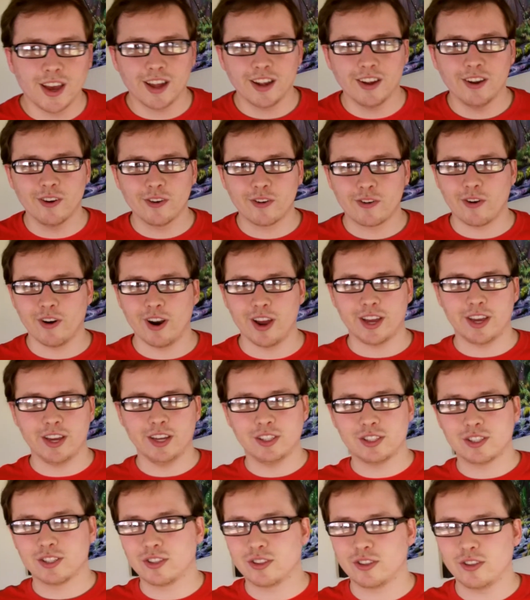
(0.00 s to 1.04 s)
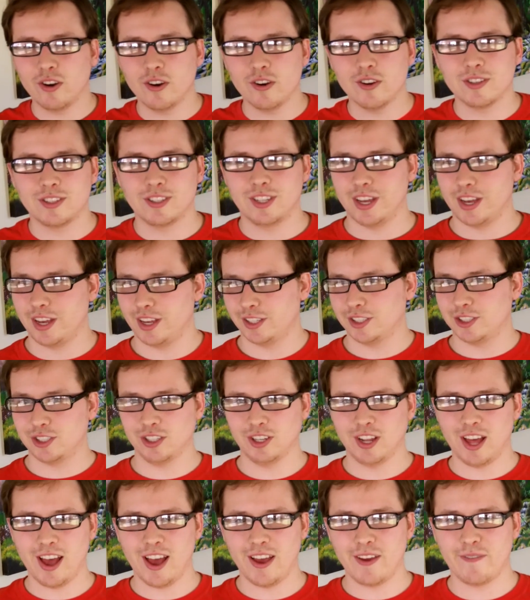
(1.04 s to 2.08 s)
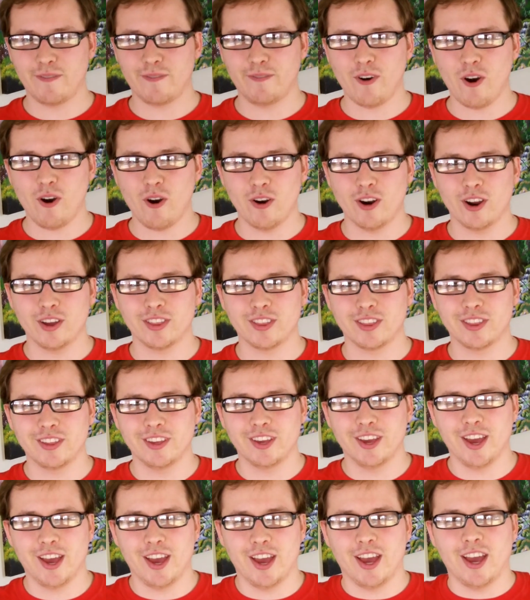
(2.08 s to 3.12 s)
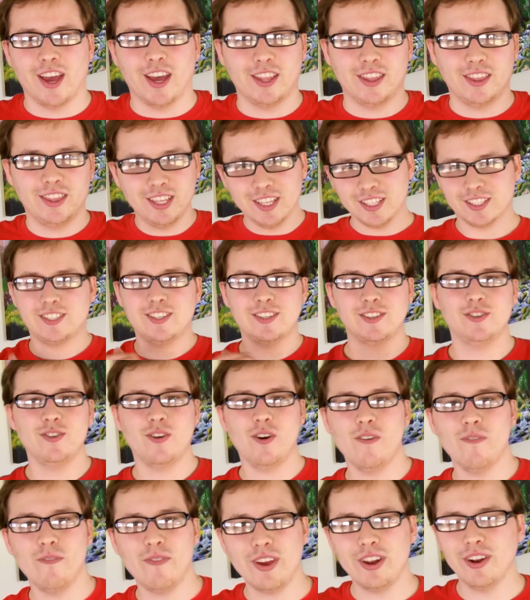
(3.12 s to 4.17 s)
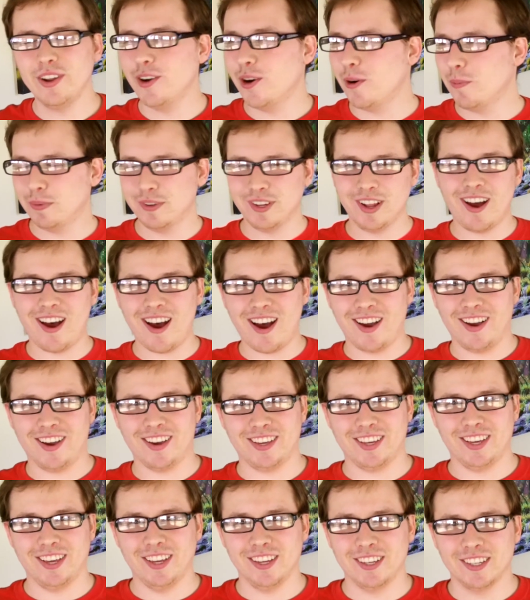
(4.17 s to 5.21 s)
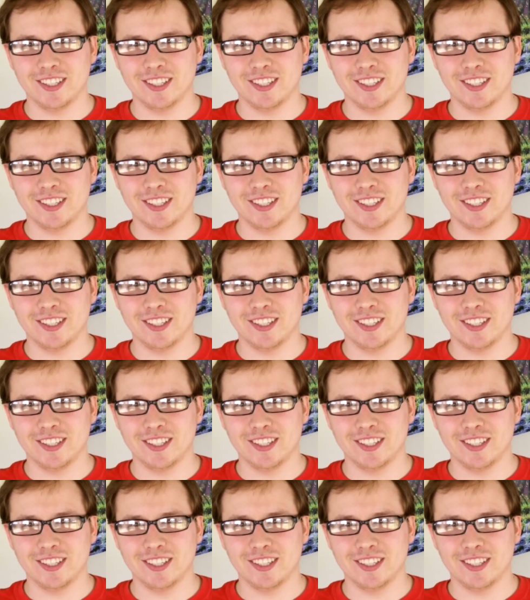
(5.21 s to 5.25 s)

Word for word: Hello Craig, it's Thursday, July 4th, and this is your video blog!